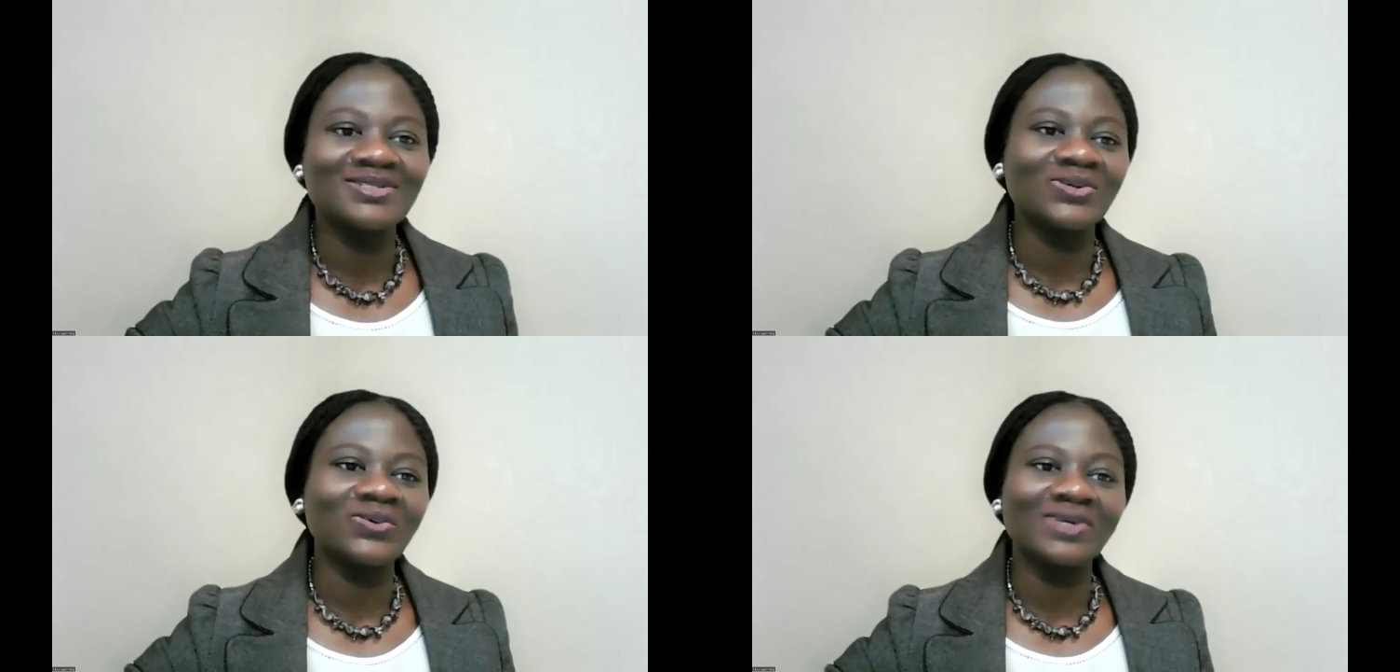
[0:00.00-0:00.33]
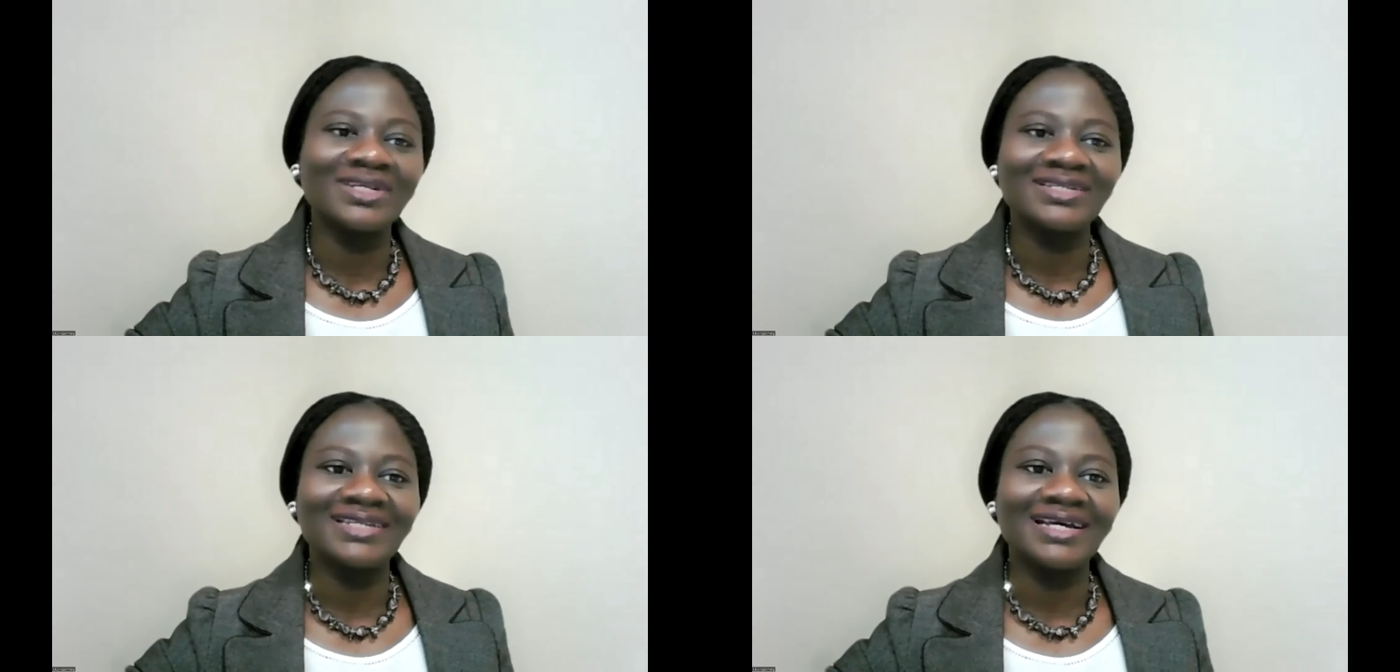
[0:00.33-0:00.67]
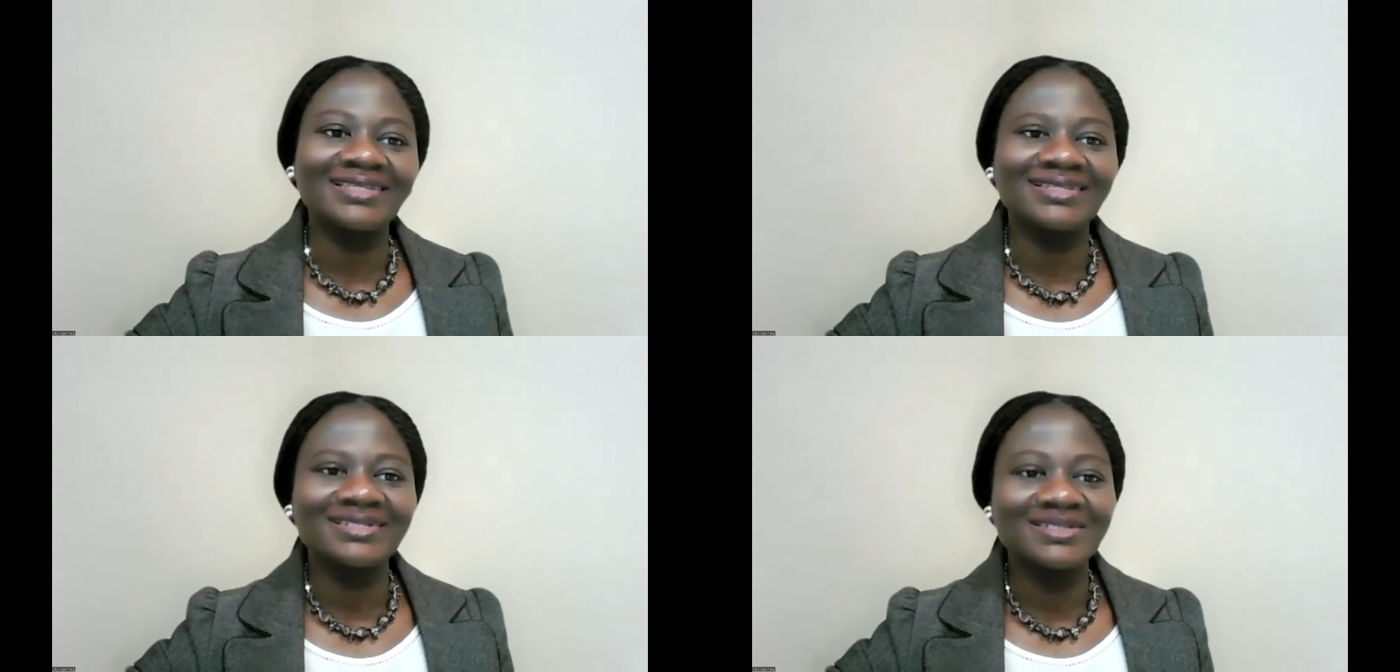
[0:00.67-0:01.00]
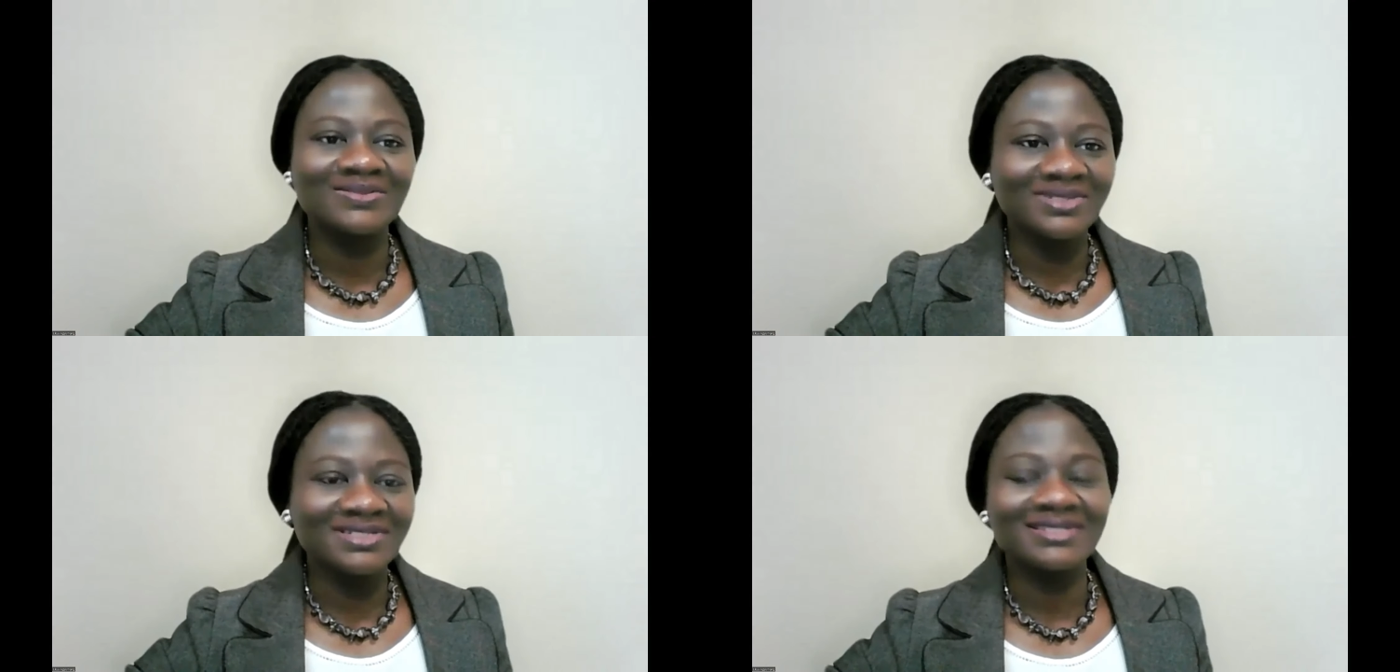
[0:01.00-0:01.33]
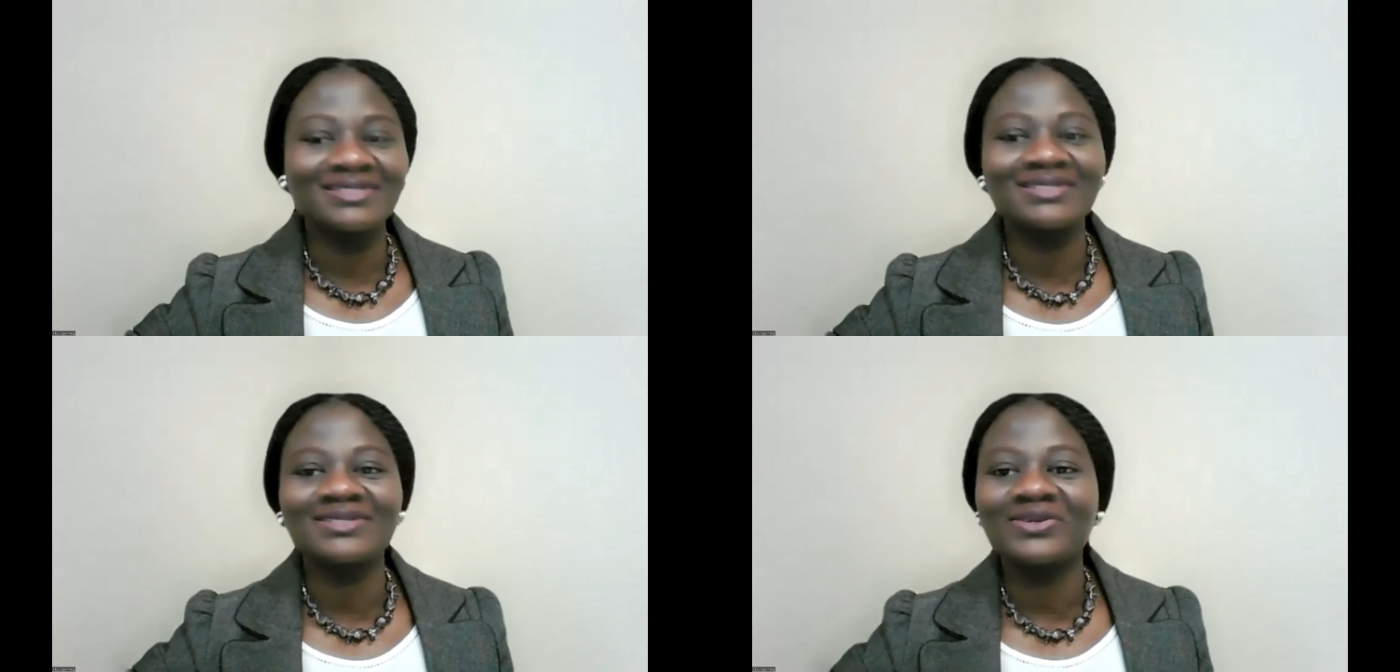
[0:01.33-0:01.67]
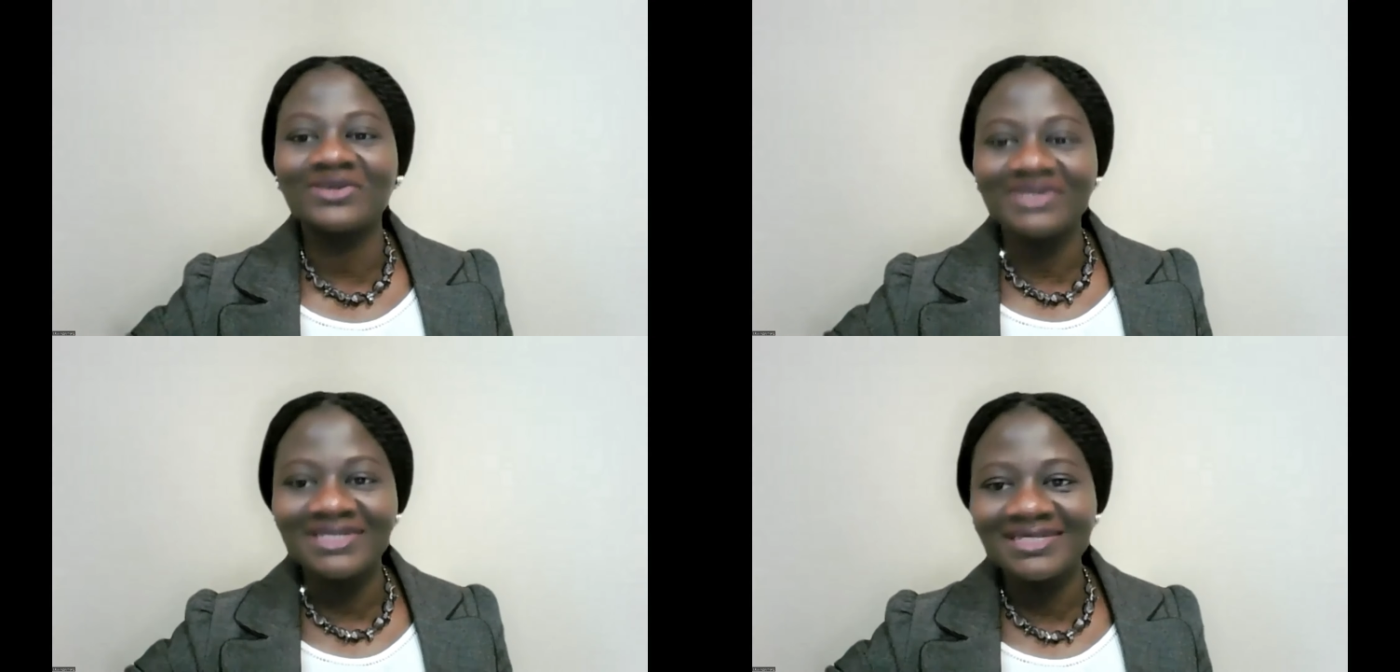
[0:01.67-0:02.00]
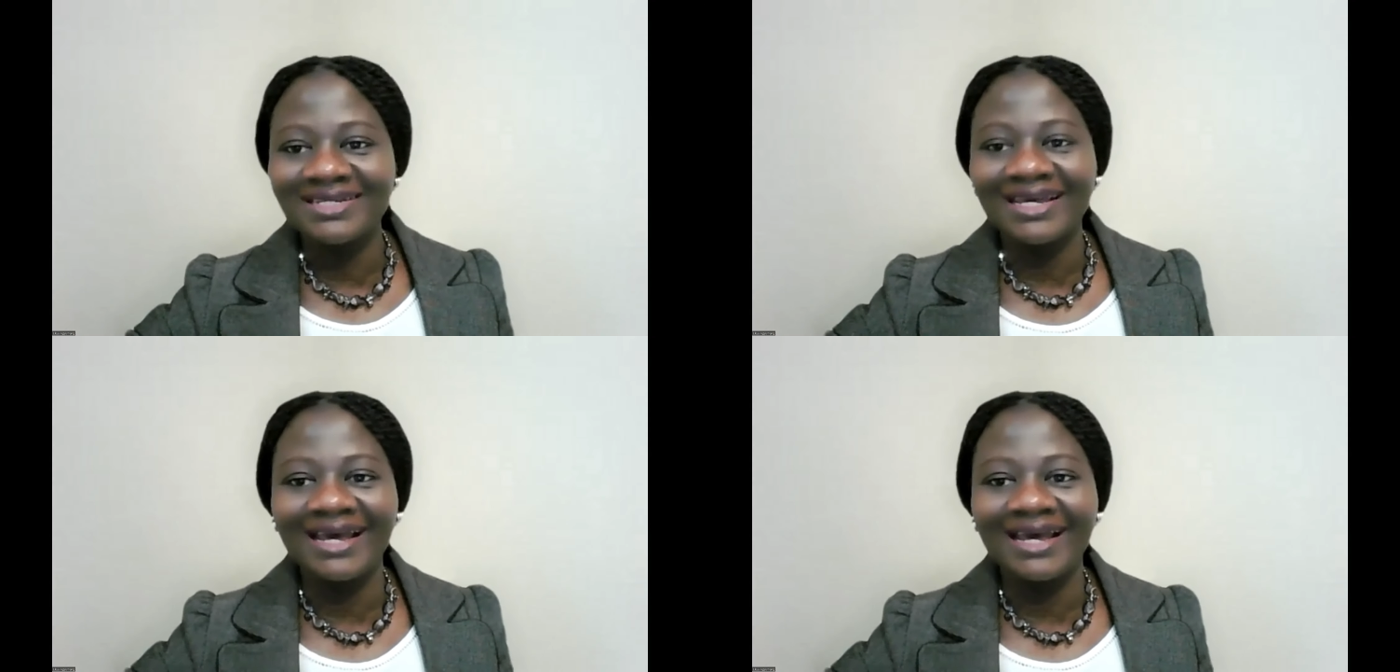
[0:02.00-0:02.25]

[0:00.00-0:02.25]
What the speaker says: knowing that this was a seriously